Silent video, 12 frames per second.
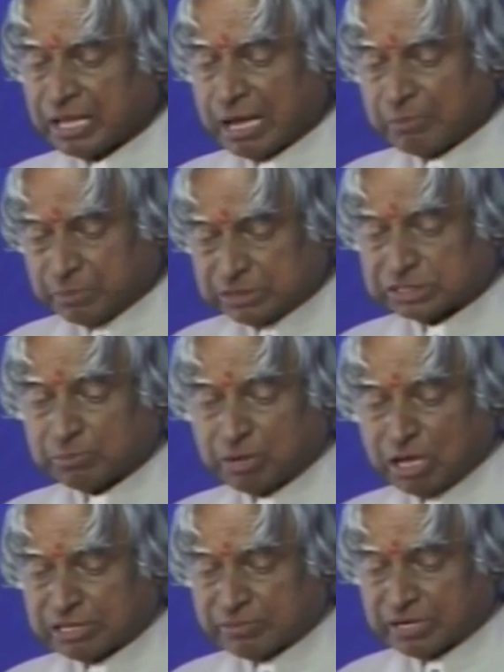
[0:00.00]
Mr.
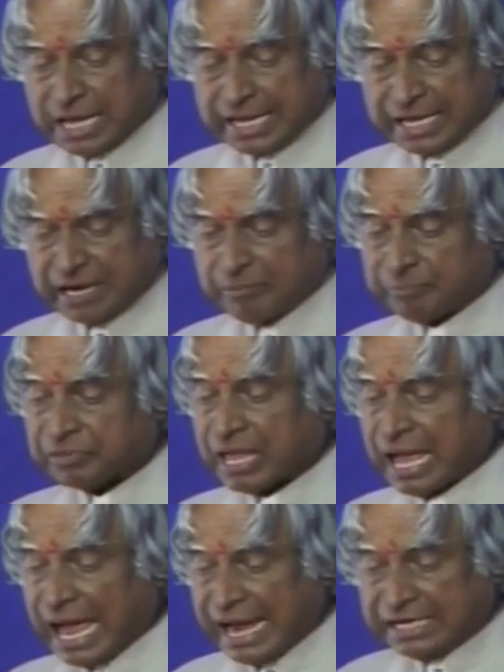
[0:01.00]
Madhavan Iyer,
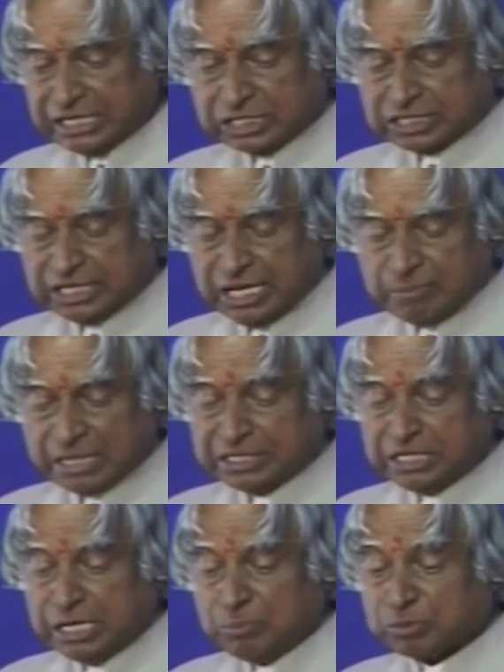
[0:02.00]
and his team at
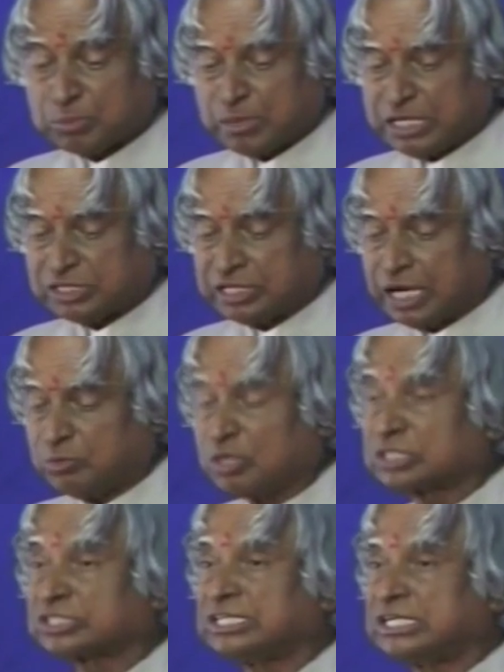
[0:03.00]
Deep Space
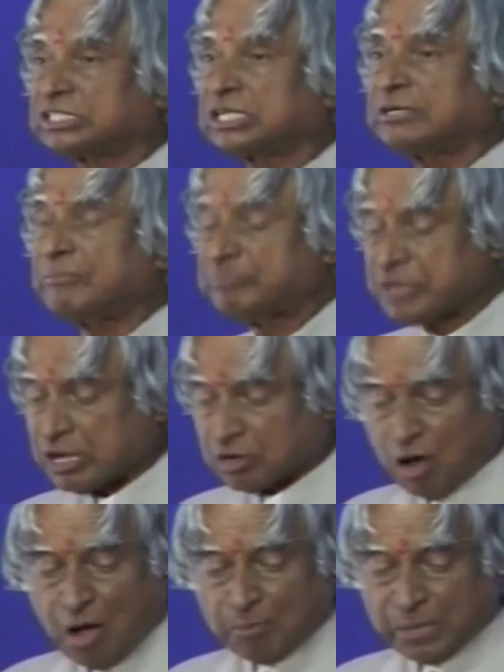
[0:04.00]
Network Station
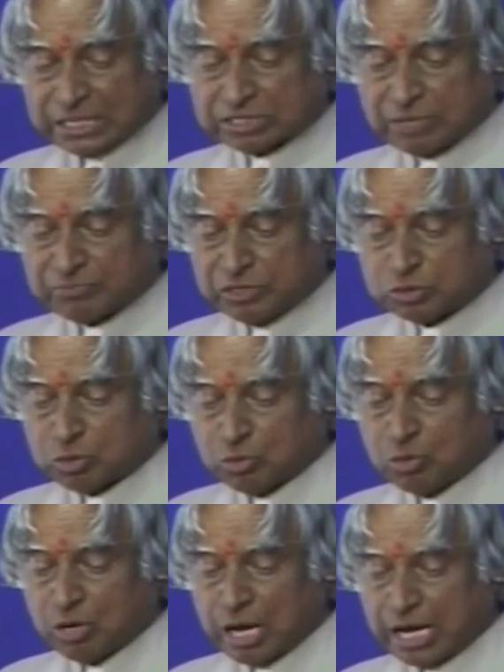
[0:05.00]
complex of
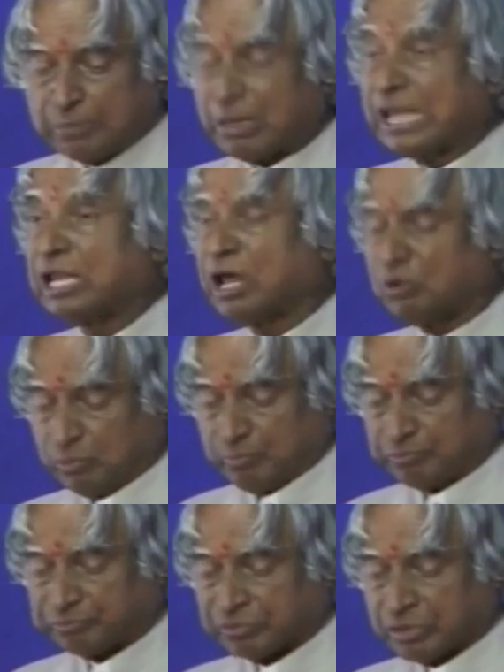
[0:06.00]
ISRO at Bailalu,
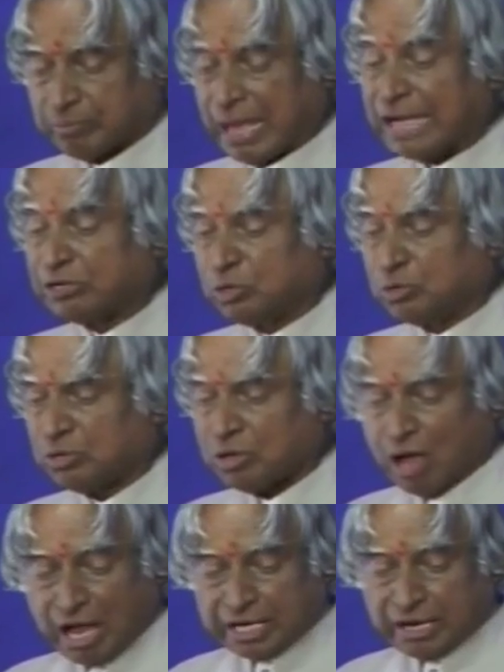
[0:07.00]
Bangalore
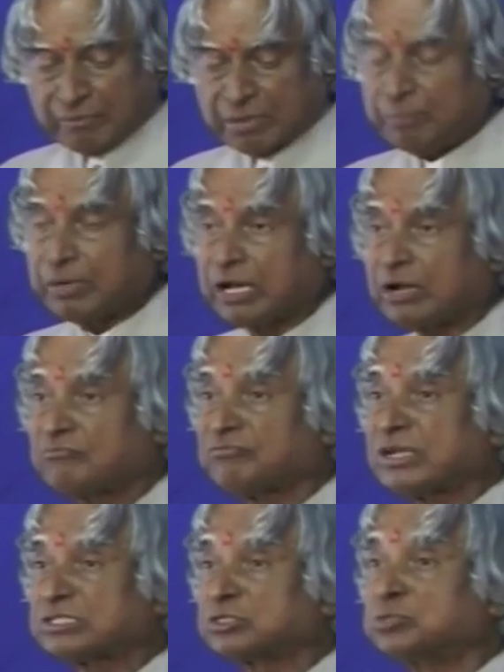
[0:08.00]
on November
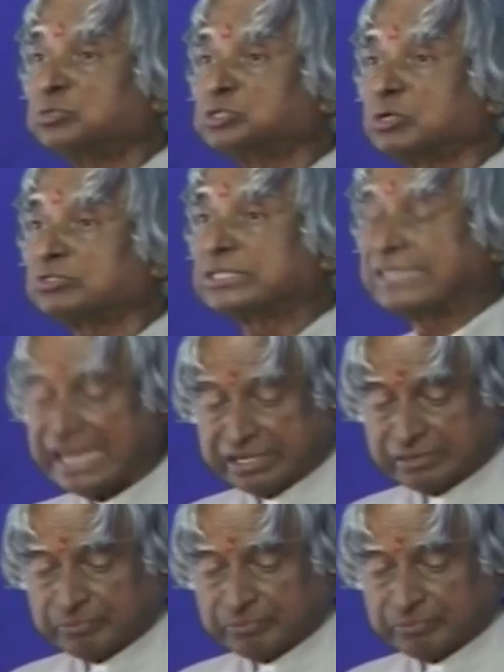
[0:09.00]
1st, 2008.